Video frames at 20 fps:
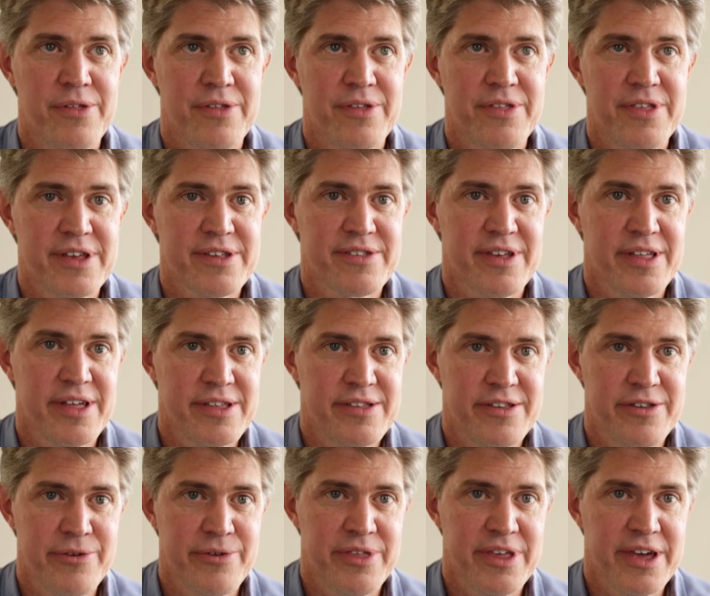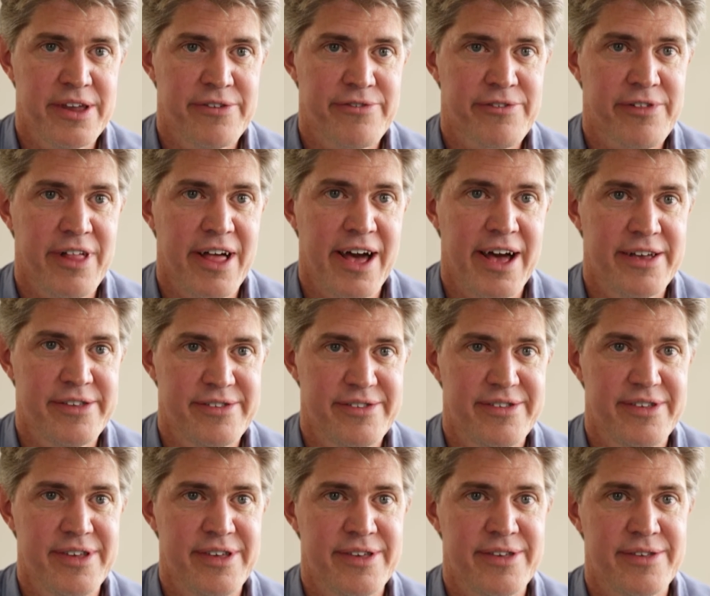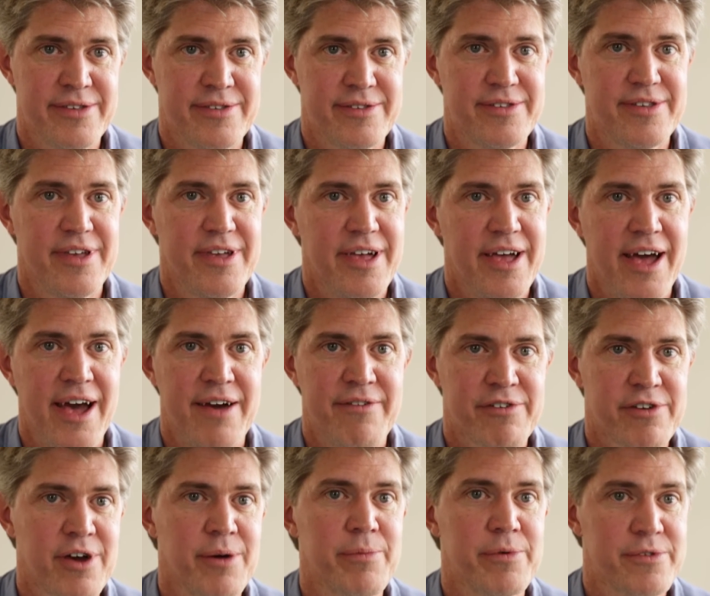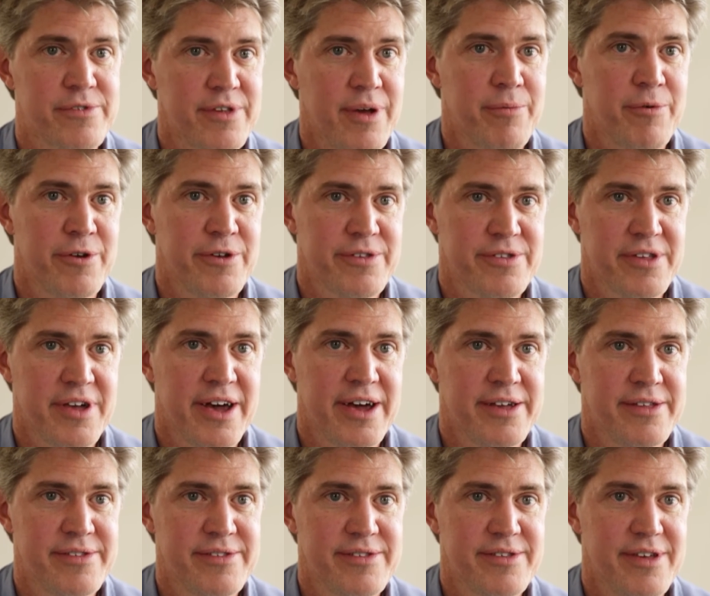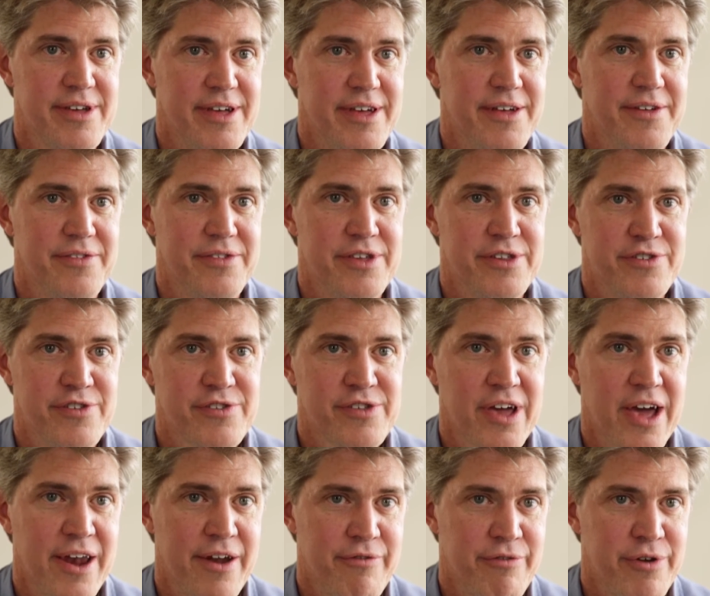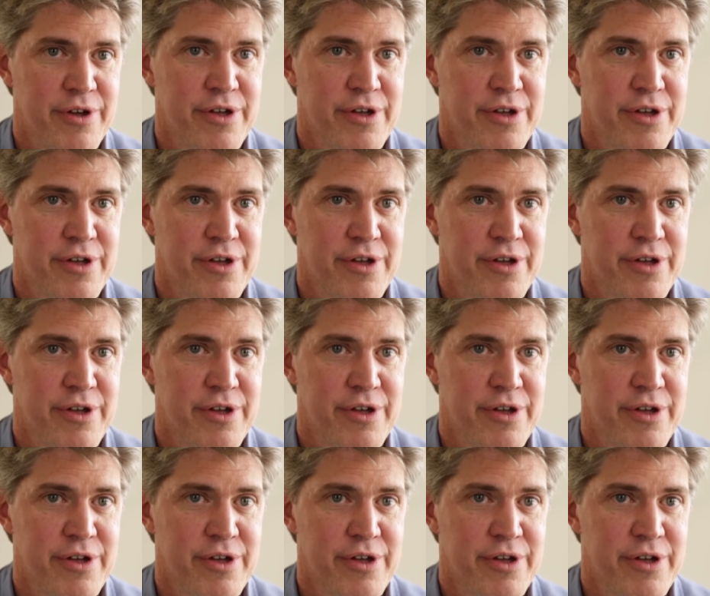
of the things I like to do at the end of class is have a couple summary slides that just kind of